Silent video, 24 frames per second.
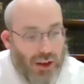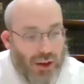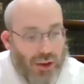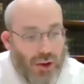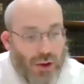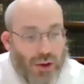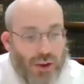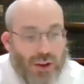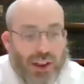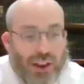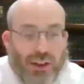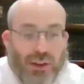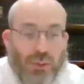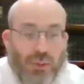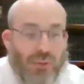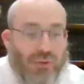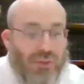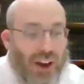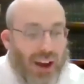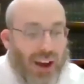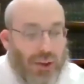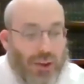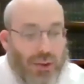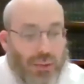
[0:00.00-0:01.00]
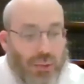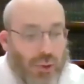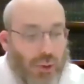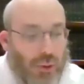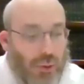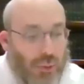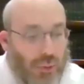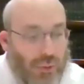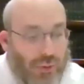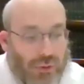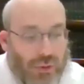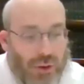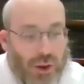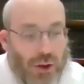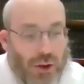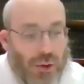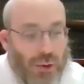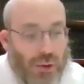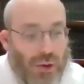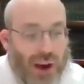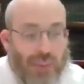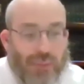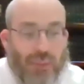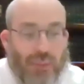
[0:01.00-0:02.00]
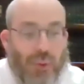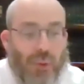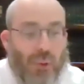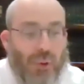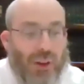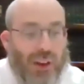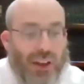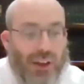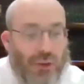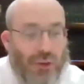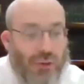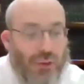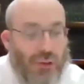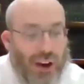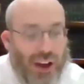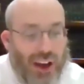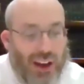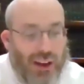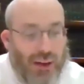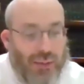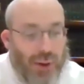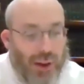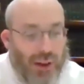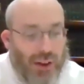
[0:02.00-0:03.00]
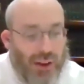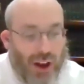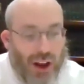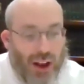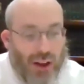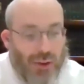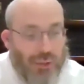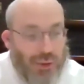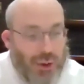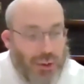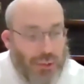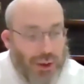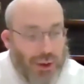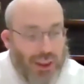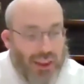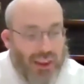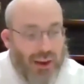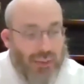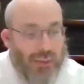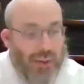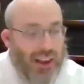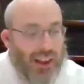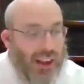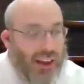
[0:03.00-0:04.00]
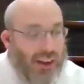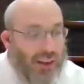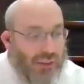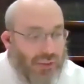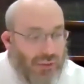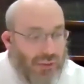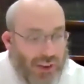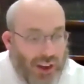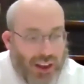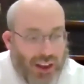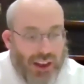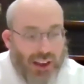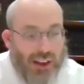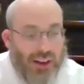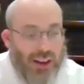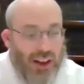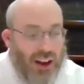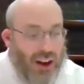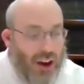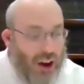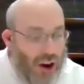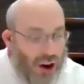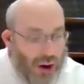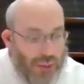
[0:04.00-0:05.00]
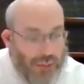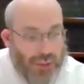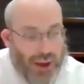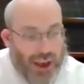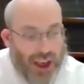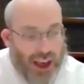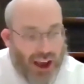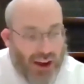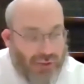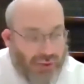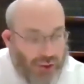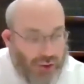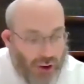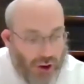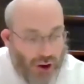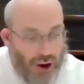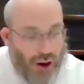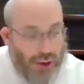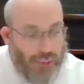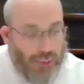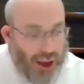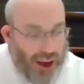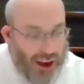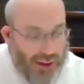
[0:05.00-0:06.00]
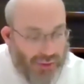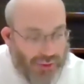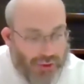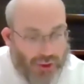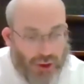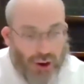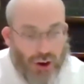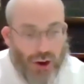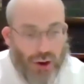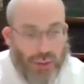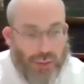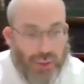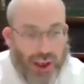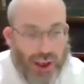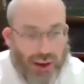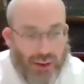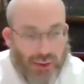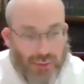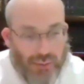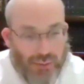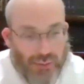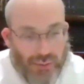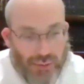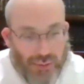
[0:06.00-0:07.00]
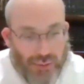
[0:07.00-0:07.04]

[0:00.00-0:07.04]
Yehuda's fighters were few and poorly trained, but God was with them, and they defeated army after army after army.